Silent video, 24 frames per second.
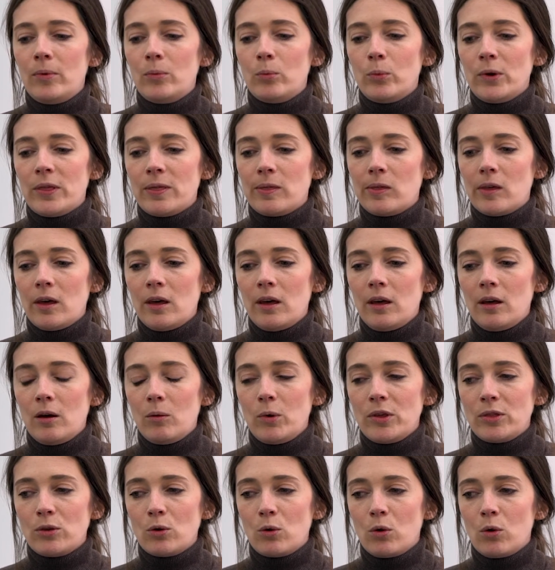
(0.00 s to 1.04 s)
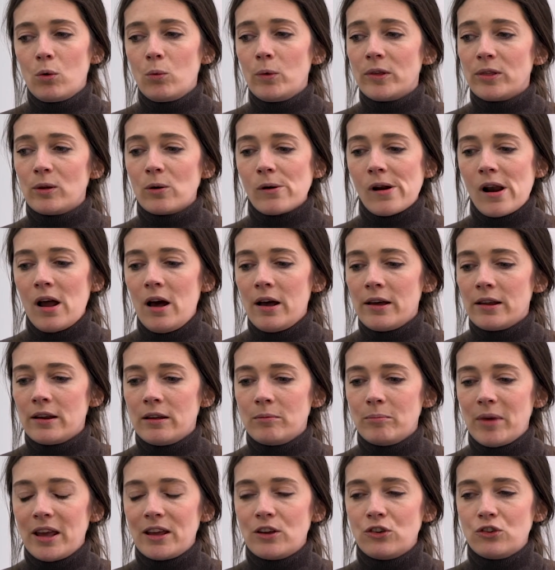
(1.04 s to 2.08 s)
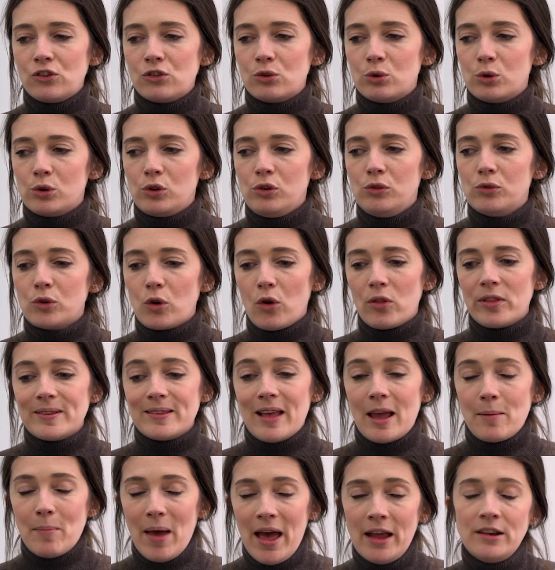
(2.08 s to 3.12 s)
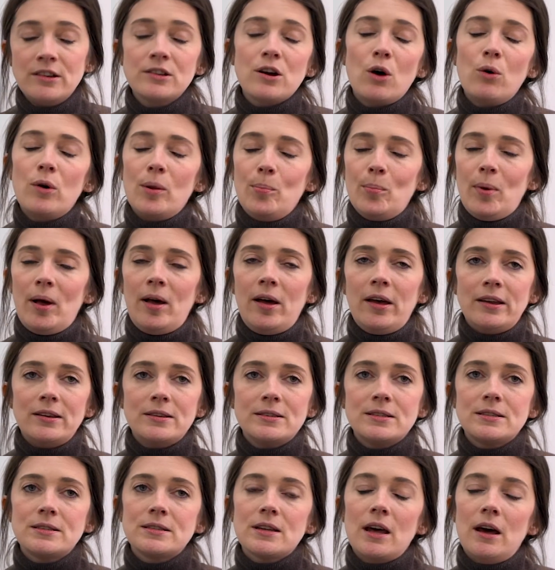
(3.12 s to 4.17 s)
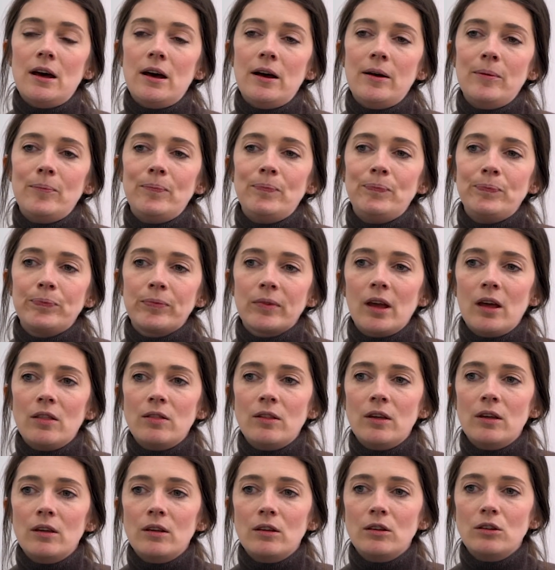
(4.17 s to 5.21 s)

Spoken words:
with your client and making sure you've got the same end goal in mind and that